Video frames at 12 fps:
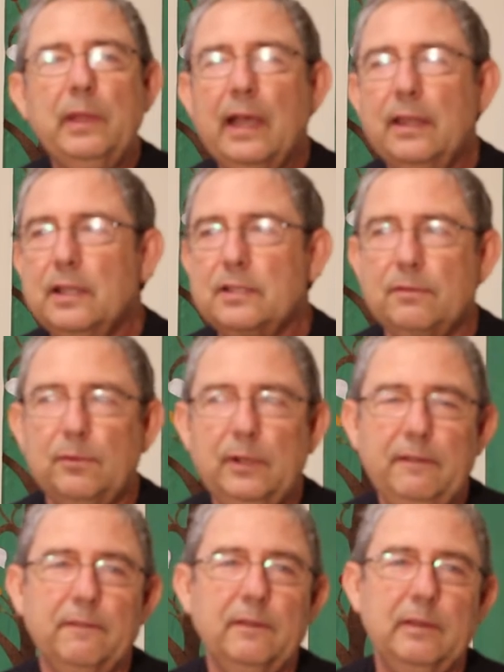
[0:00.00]
We had
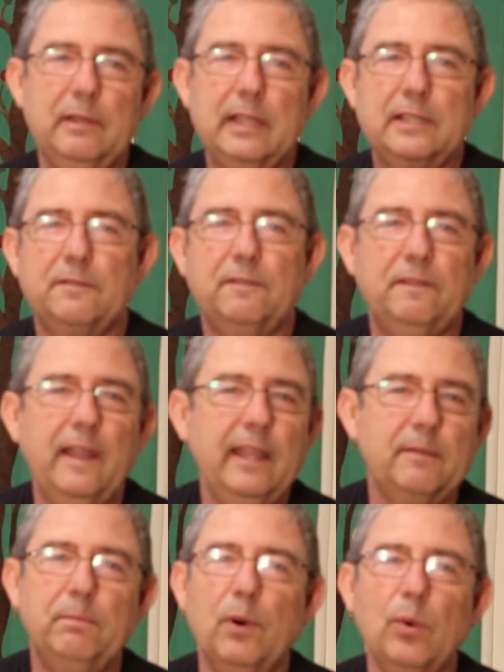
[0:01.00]
this
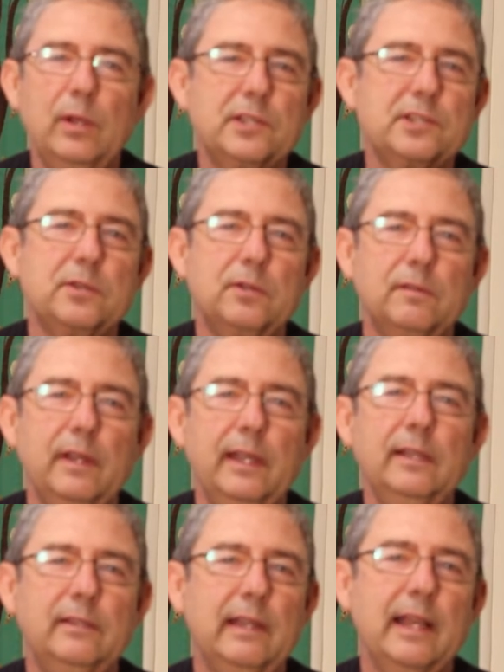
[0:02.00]
fake bogus
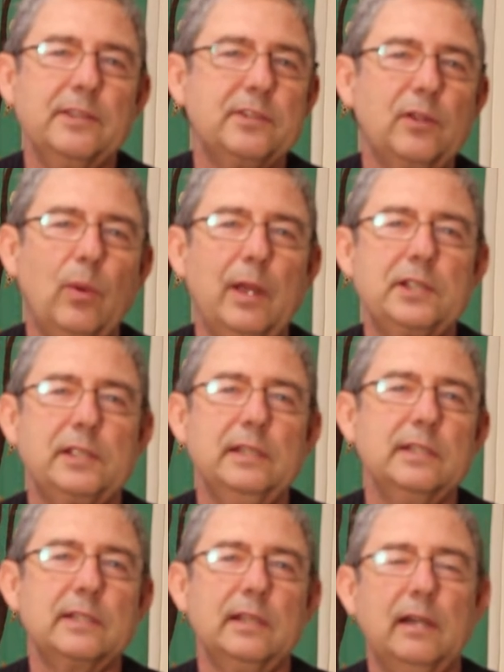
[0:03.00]
survey to answer
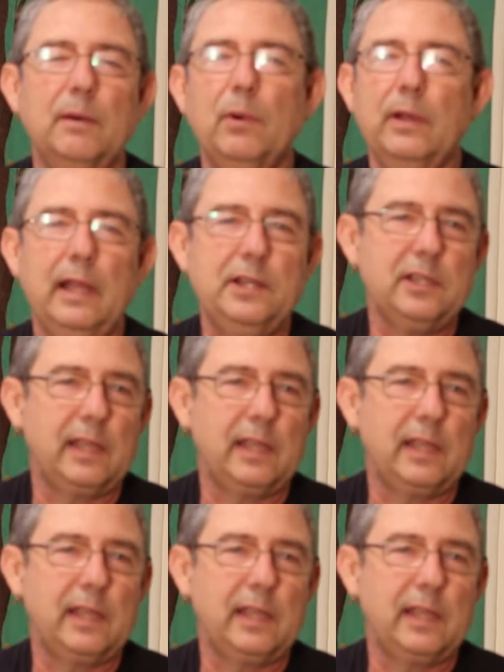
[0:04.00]
questions about